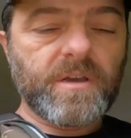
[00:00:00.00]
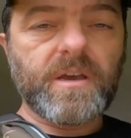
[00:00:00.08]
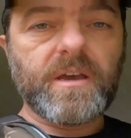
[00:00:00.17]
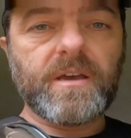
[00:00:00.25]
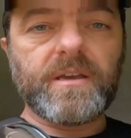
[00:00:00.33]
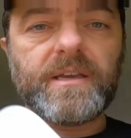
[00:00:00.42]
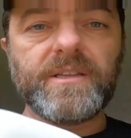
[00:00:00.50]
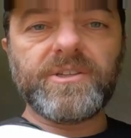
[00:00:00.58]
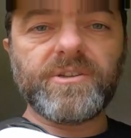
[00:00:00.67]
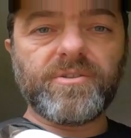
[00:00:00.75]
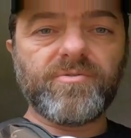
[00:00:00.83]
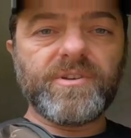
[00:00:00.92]

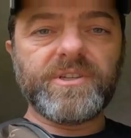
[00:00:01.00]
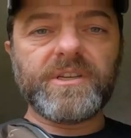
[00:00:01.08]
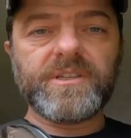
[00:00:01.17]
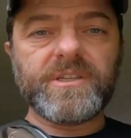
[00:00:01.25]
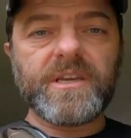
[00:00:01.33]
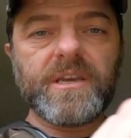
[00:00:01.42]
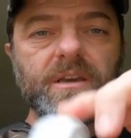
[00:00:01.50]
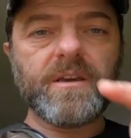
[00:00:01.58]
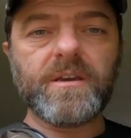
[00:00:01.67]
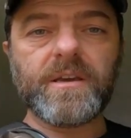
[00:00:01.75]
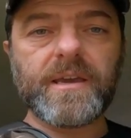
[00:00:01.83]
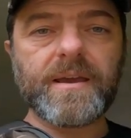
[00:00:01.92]
Insta360
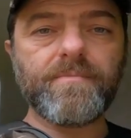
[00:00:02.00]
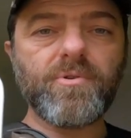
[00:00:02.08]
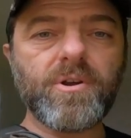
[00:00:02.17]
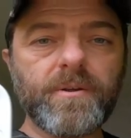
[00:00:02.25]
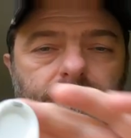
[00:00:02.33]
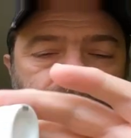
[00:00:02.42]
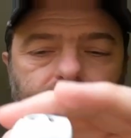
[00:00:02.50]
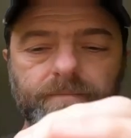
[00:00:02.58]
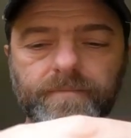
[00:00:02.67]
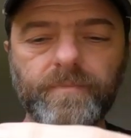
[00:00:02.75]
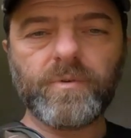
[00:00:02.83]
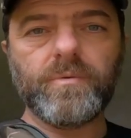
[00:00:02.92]
camera,
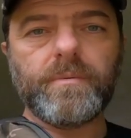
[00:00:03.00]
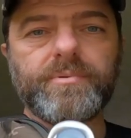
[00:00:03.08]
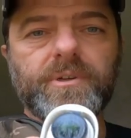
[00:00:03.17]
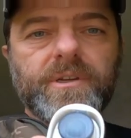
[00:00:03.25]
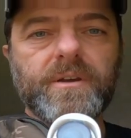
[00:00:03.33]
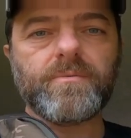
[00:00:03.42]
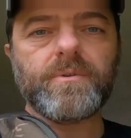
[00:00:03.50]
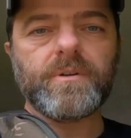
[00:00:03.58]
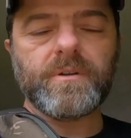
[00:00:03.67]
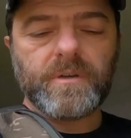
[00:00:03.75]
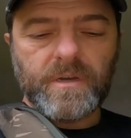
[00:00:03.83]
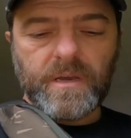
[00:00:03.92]
upside down,
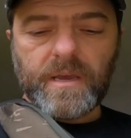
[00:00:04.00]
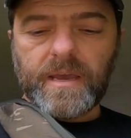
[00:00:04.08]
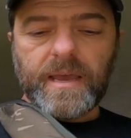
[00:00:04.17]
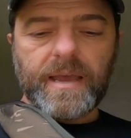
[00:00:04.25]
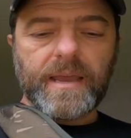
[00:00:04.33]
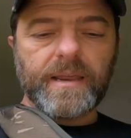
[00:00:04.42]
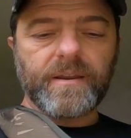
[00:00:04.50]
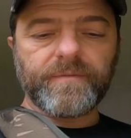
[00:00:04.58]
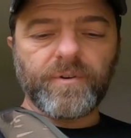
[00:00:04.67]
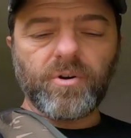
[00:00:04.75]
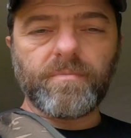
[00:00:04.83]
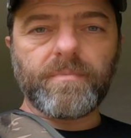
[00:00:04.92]
and I've
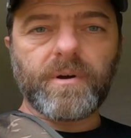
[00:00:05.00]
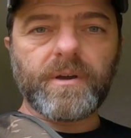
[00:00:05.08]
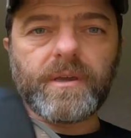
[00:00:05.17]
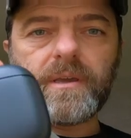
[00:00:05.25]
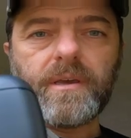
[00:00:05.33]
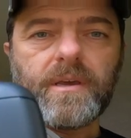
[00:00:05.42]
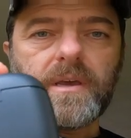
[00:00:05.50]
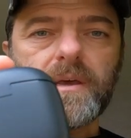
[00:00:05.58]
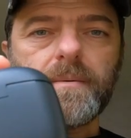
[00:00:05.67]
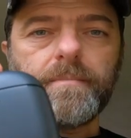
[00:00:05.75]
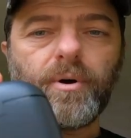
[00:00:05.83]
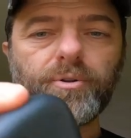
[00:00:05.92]
got my
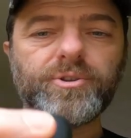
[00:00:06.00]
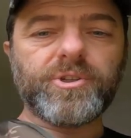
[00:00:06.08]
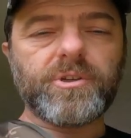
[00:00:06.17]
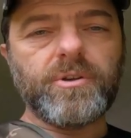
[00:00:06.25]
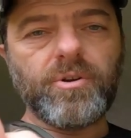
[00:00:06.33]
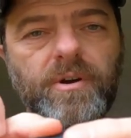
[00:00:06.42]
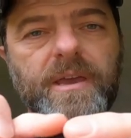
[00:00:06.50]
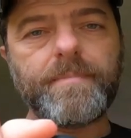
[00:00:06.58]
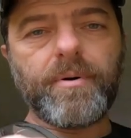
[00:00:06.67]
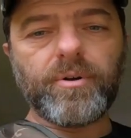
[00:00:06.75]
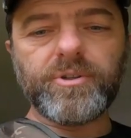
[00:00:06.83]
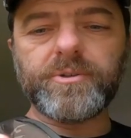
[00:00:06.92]
pods, not
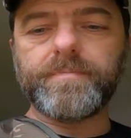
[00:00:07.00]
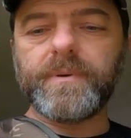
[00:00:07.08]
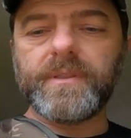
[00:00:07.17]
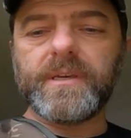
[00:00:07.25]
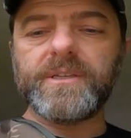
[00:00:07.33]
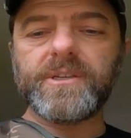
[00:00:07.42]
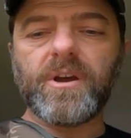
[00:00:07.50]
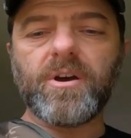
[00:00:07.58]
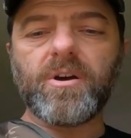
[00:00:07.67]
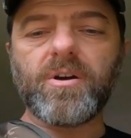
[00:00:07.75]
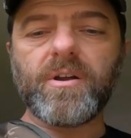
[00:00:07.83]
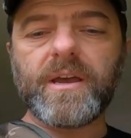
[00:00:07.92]
AirPods, but these
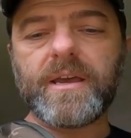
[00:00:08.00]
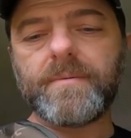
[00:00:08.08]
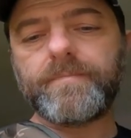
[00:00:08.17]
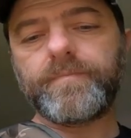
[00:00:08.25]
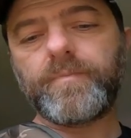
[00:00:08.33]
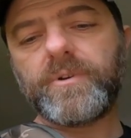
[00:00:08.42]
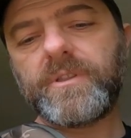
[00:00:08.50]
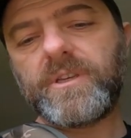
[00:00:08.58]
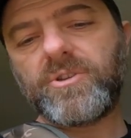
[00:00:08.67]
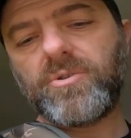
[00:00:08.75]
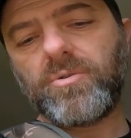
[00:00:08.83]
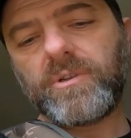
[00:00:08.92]
are, what are
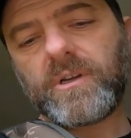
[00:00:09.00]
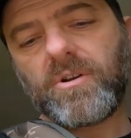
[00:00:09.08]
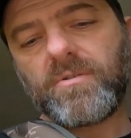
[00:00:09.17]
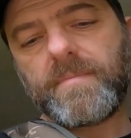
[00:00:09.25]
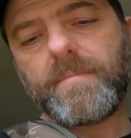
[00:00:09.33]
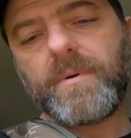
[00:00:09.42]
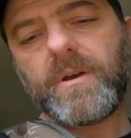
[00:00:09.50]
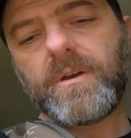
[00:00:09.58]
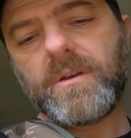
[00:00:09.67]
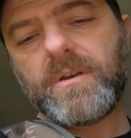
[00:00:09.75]
these called? I can't remember.